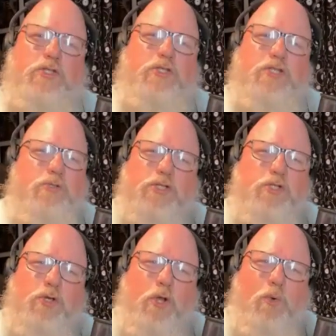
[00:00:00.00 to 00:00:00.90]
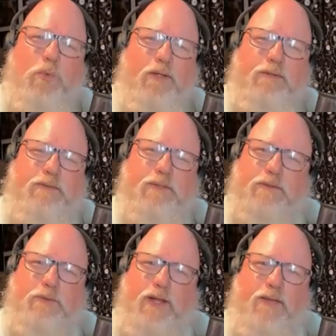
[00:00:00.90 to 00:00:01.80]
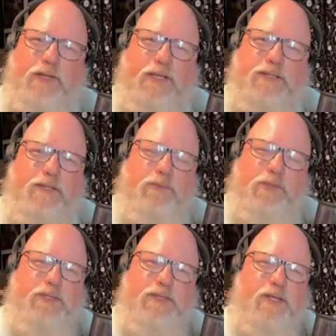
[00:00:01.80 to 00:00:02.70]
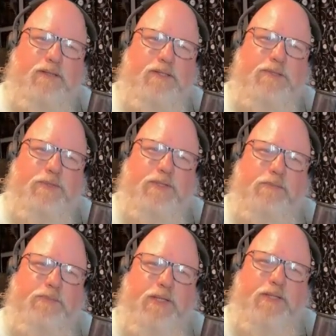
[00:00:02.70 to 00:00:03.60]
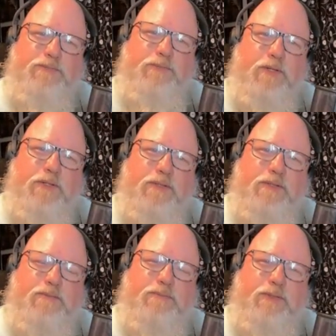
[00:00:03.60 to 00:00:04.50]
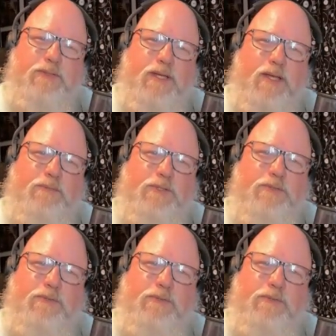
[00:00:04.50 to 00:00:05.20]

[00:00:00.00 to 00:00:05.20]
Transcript: did you know what or have an idea what the set list was going to be as far as when Todd was